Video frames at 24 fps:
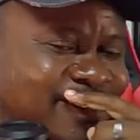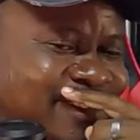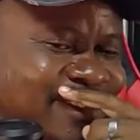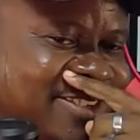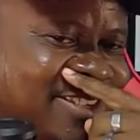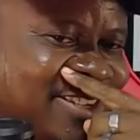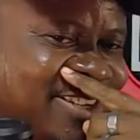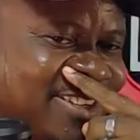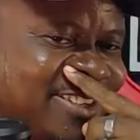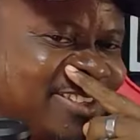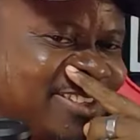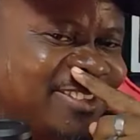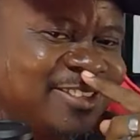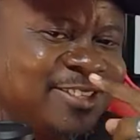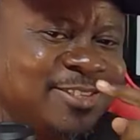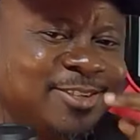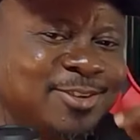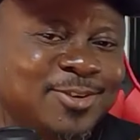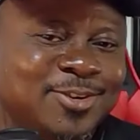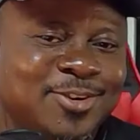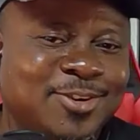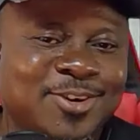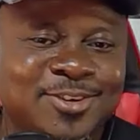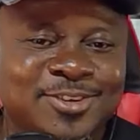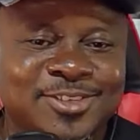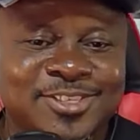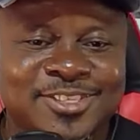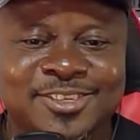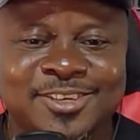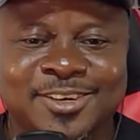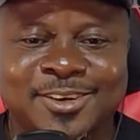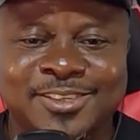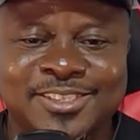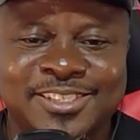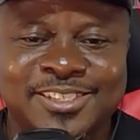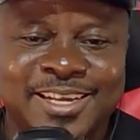looking so
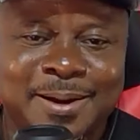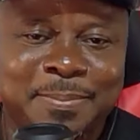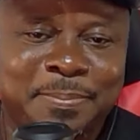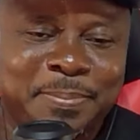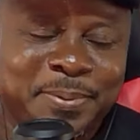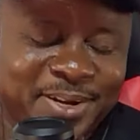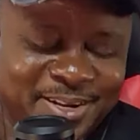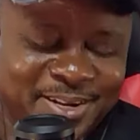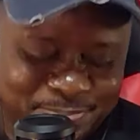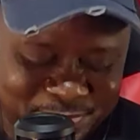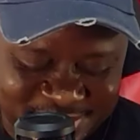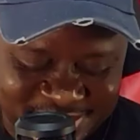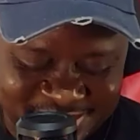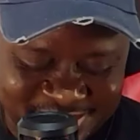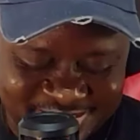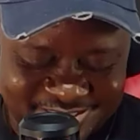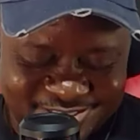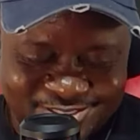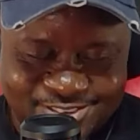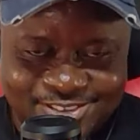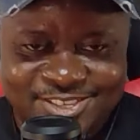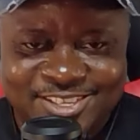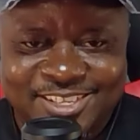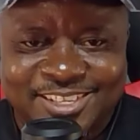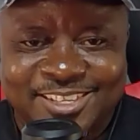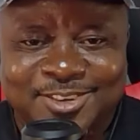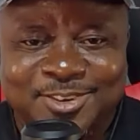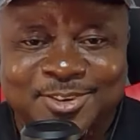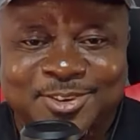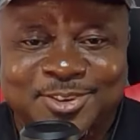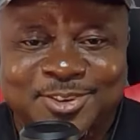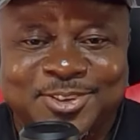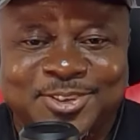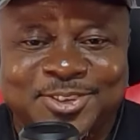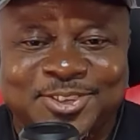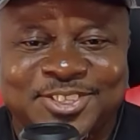couture, dapper, man. You're looking
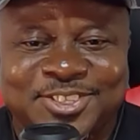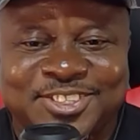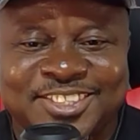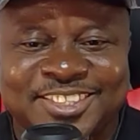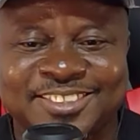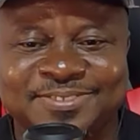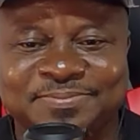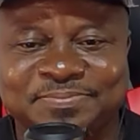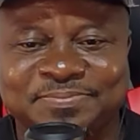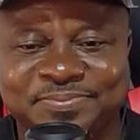good.